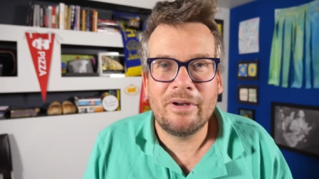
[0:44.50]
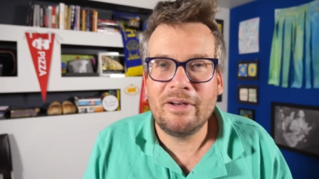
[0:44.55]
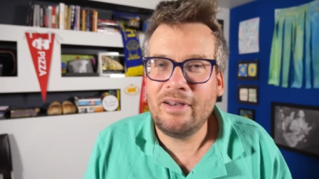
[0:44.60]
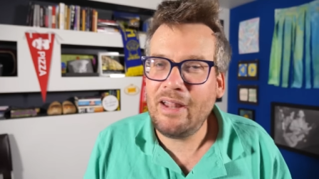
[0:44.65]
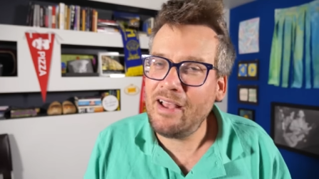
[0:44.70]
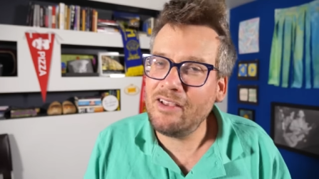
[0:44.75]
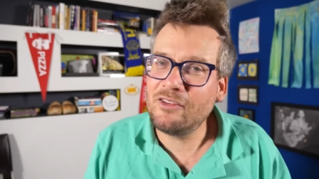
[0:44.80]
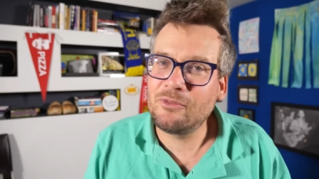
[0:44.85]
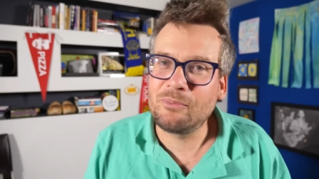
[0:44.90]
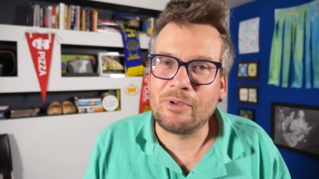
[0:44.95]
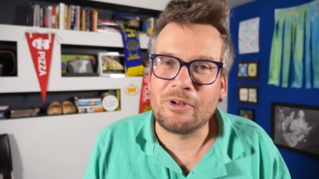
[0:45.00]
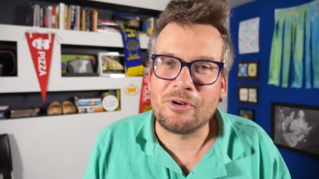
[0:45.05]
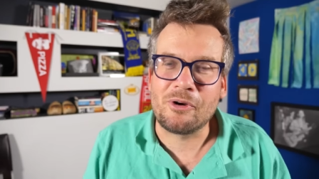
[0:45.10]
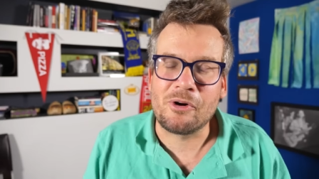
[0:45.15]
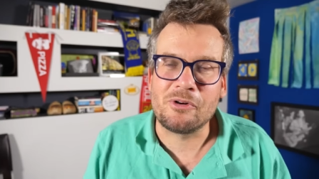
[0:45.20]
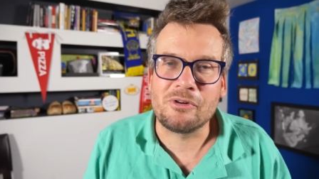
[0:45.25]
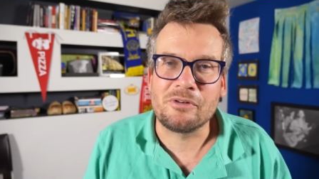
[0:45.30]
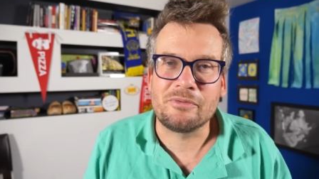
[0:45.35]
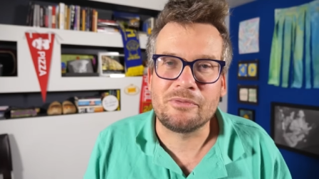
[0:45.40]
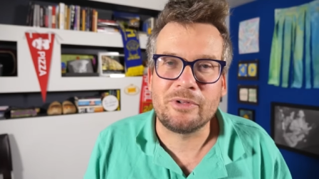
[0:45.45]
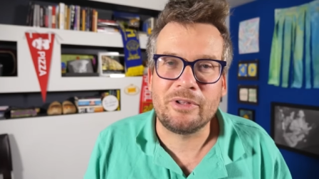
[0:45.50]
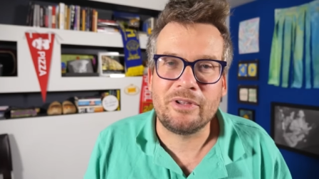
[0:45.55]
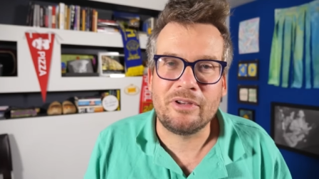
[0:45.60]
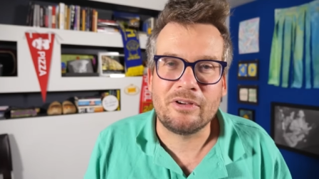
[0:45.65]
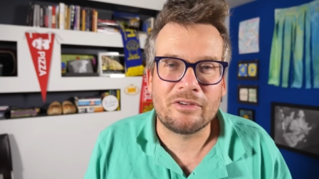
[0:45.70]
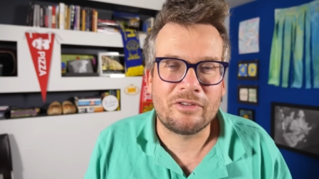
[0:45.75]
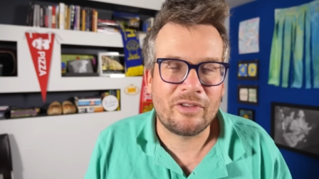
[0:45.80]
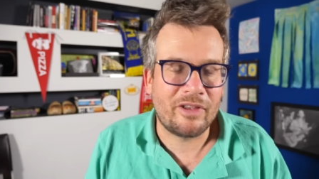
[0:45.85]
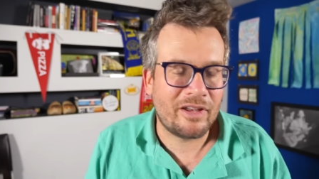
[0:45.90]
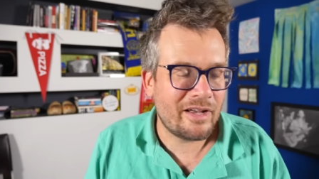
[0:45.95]
But it has been hard over the
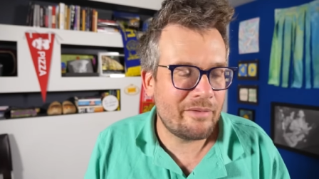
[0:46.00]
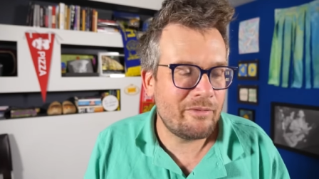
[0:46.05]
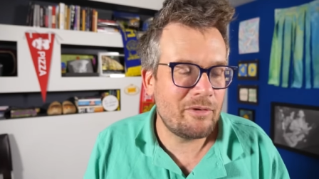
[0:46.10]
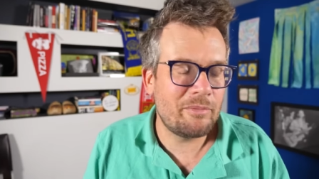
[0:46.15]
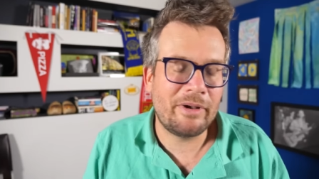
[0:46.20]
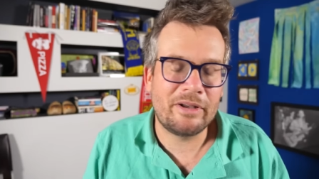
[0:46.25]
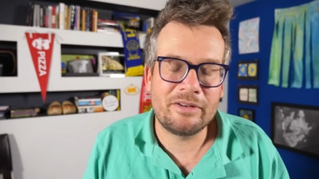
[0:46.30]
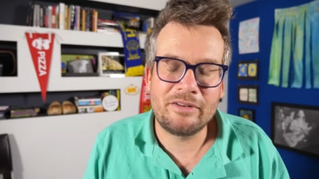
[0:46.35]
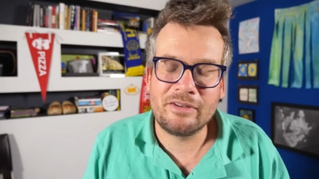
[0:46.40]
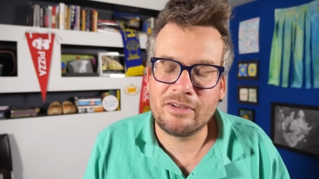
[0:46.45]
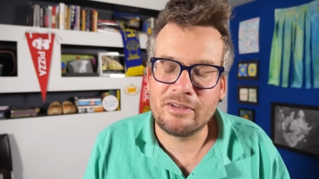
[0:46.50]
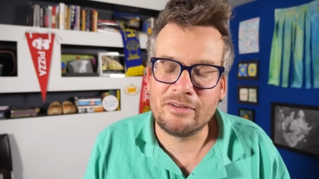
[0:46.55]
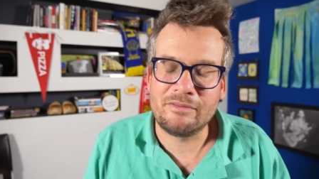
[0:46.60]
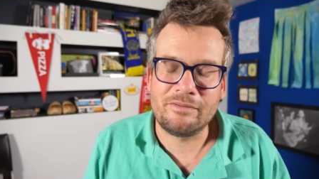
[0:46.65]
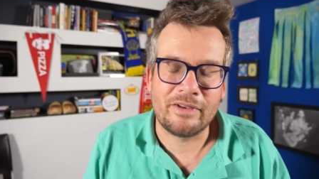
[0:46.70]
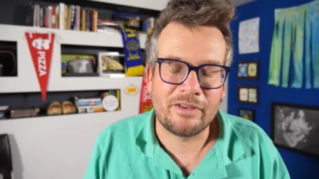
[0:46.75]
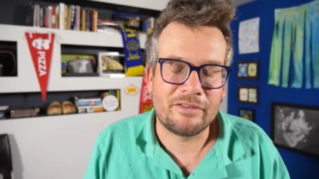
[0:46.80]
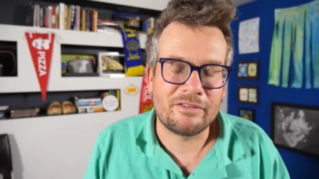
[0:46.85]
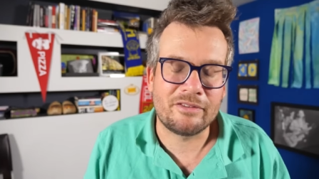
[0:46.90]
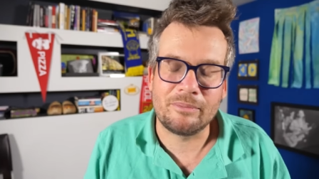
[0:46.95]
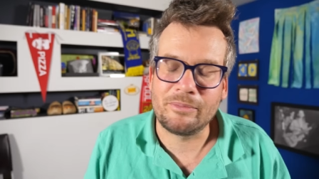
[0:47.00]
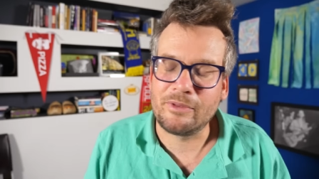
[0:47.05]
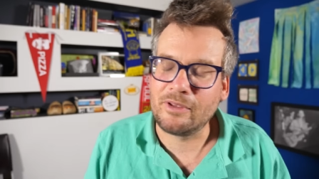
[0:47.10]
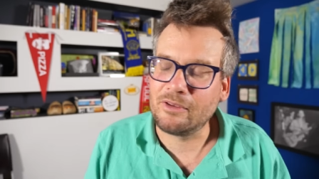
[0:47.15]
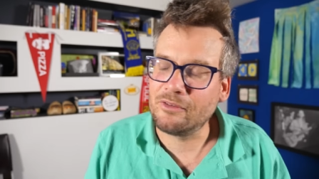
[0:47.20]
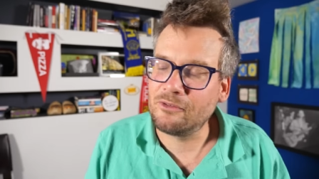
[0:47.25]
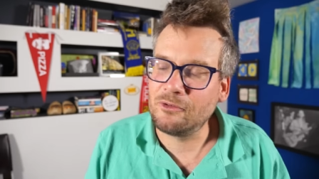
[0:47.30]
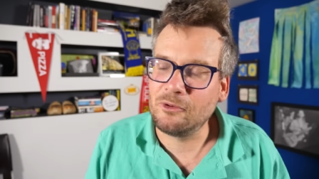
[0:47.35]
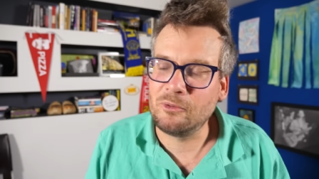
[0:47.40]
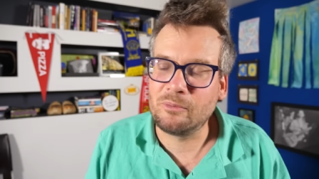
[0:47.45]
years. Like, I'm about to confess
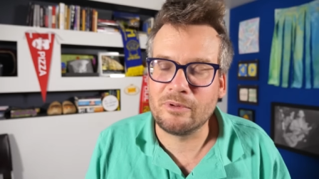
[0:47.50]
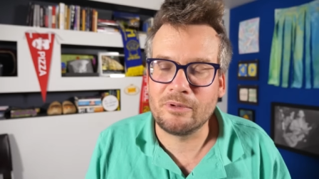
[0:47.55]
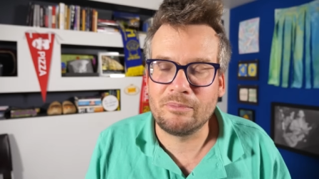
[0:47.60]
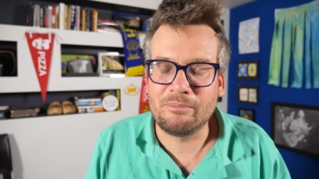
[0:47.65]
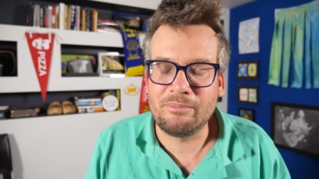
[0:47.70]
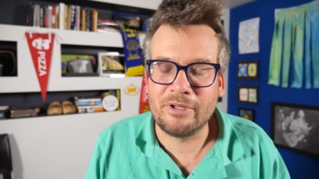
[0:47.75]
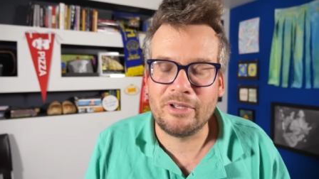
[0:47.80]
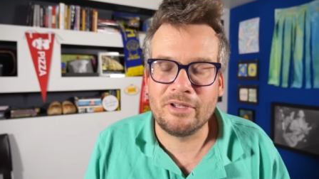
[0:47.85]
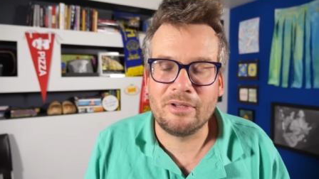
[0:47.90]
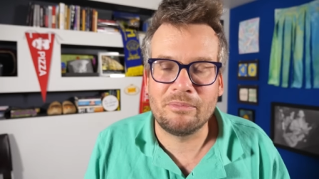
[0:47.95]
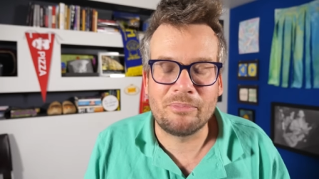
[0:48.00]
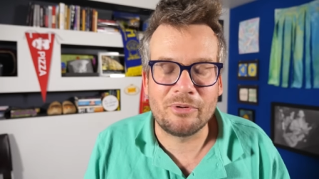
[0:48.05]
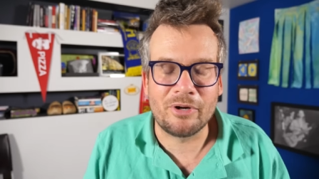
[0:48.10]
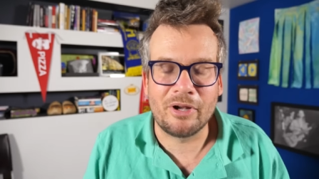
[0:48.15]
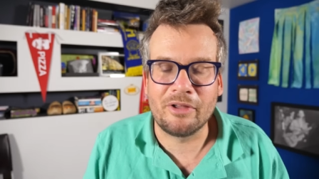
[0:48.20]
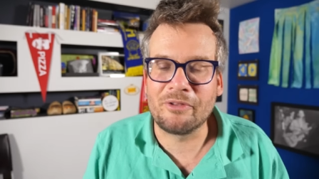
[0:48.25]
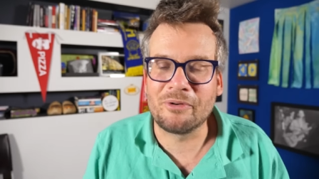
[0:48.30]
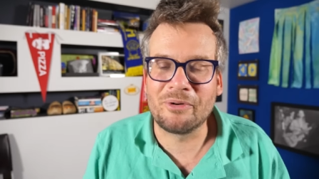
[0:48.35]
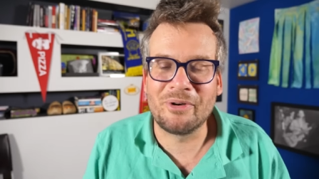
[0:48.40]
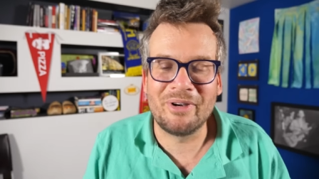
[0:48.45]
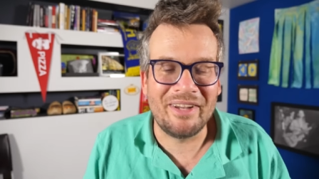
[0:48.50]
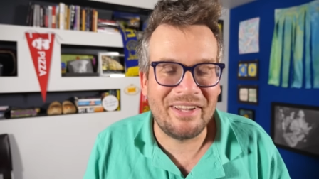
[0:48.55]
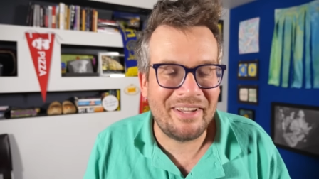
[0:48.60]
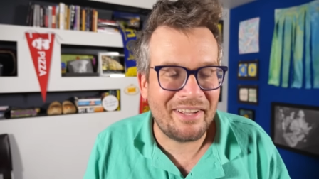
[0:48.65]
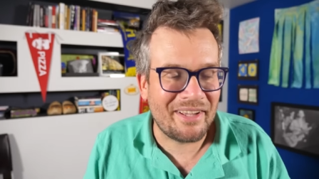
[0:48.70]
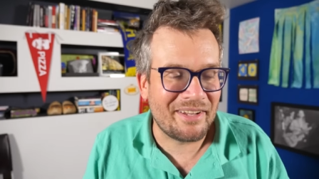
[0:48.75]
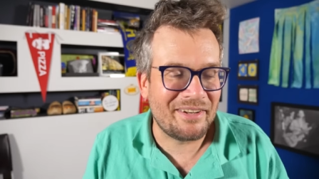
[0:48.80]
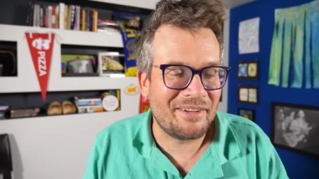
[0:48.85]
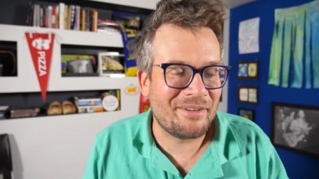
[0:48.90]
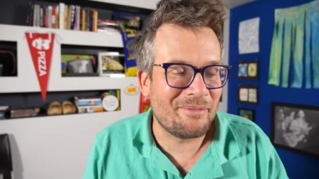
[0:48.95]
something super big
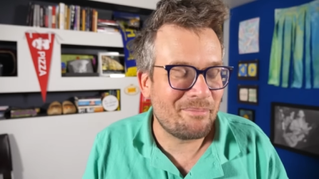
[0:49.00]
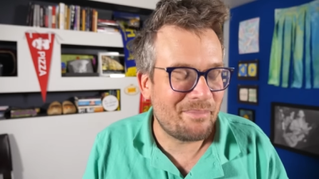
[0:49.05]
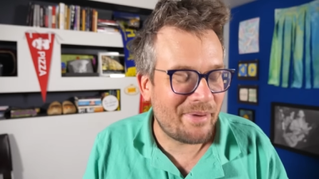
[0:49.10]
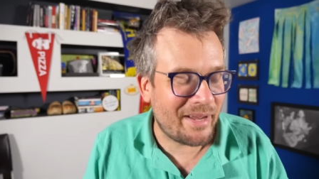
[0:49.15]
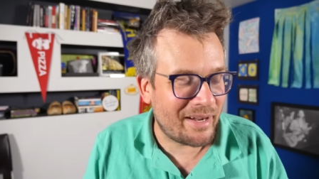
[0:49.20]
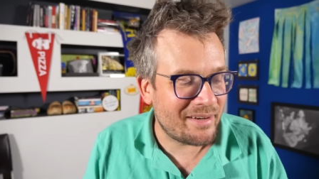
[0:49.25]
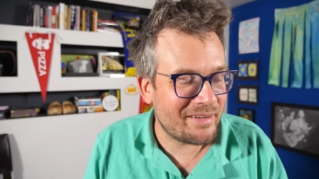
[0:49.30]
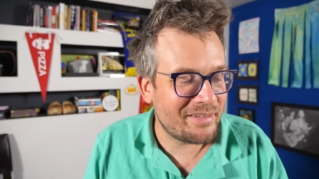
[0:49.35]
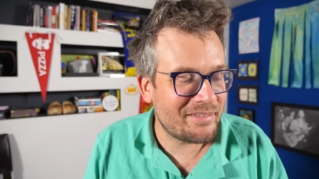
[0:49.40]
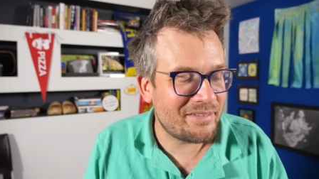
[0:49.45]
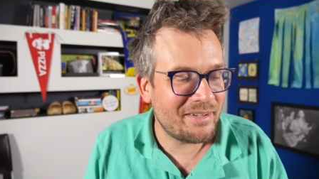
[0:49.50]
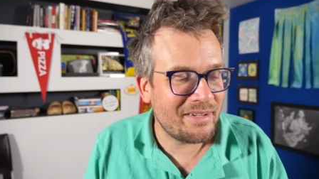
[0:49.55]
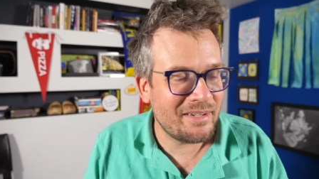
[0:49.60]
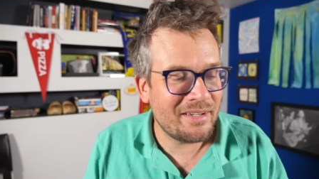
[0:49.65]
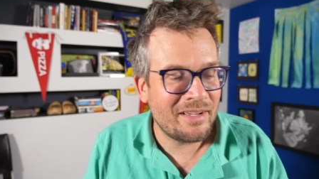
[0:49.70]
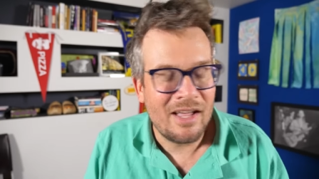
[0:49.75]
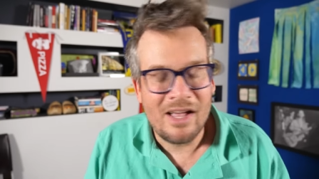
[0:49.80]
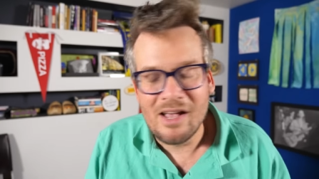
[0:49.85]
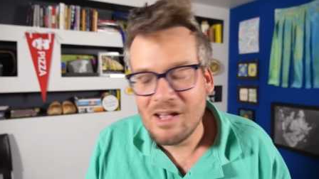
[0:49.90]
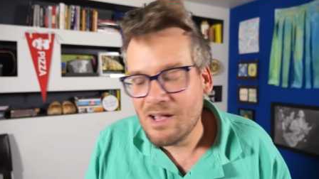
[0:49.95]
brothery and embarrassing,